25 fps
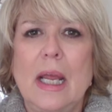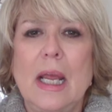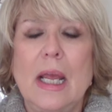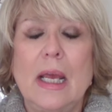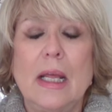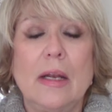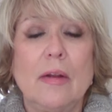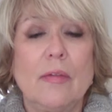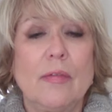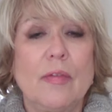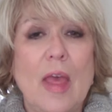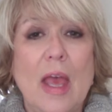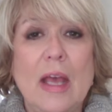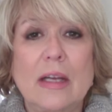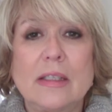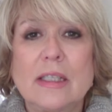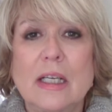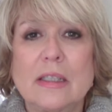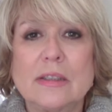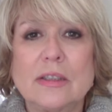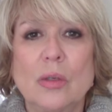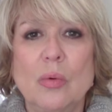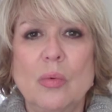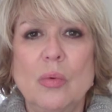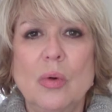And if that
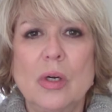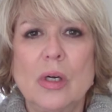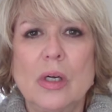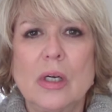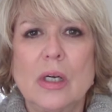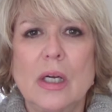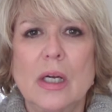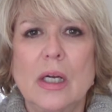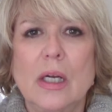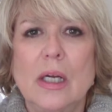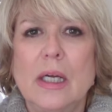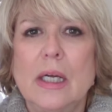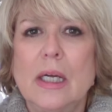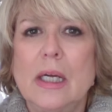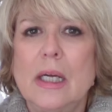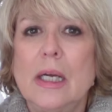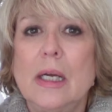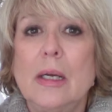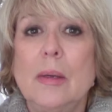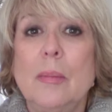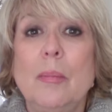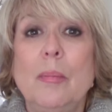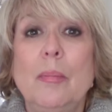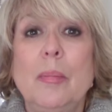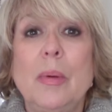doesn't work,
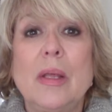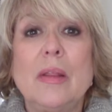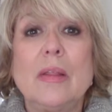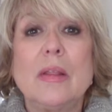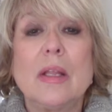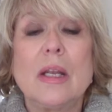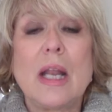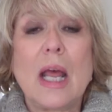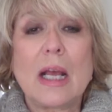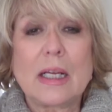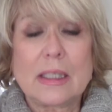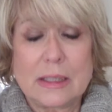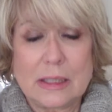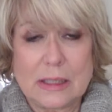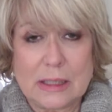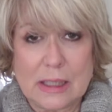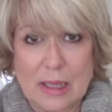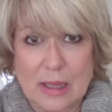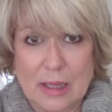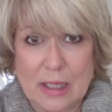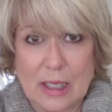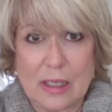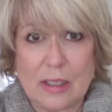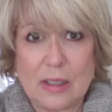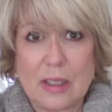be the next
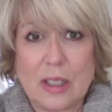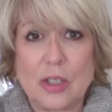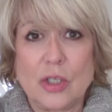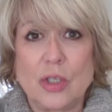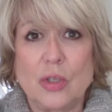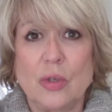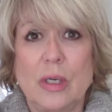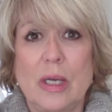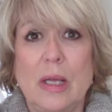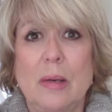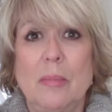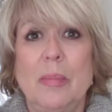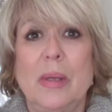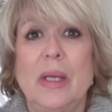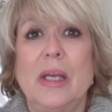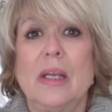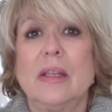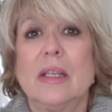thing that you can be,